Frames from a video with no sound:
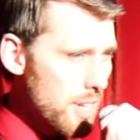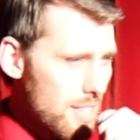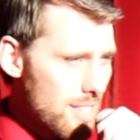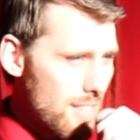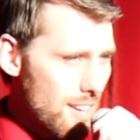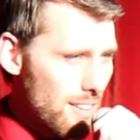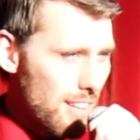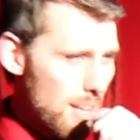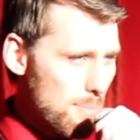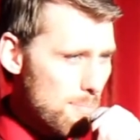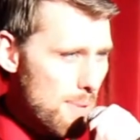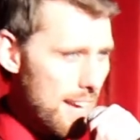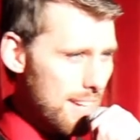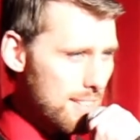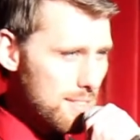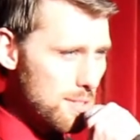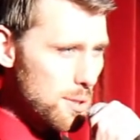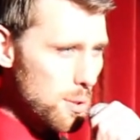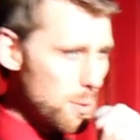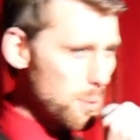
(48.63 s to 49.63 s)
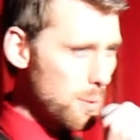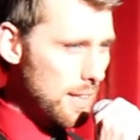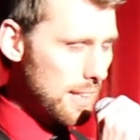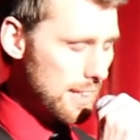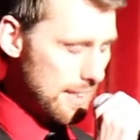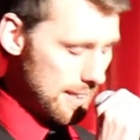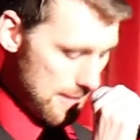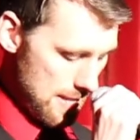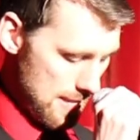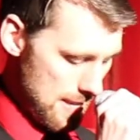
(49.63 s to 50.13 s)
you, and then I'll get back
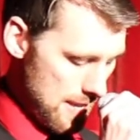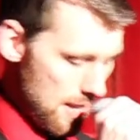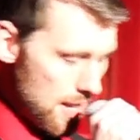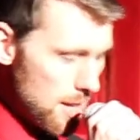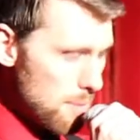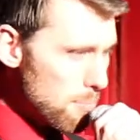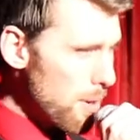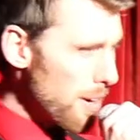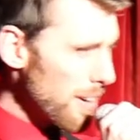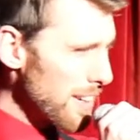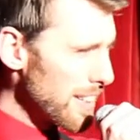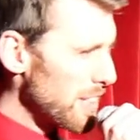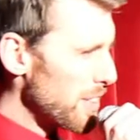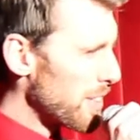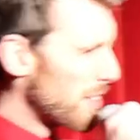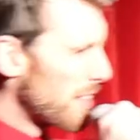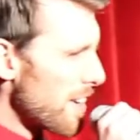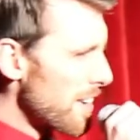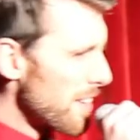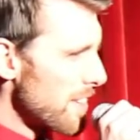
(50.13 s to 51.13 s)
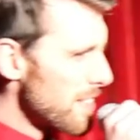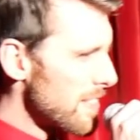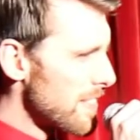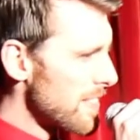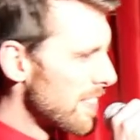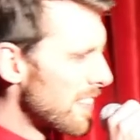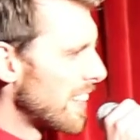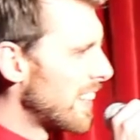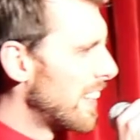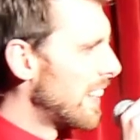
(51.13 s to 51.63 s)
to parking your
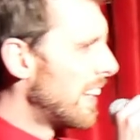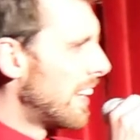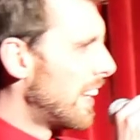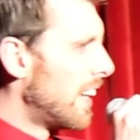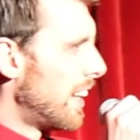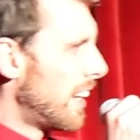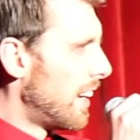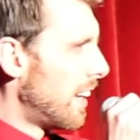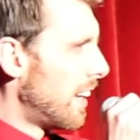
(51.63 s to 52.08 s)
cars. It's got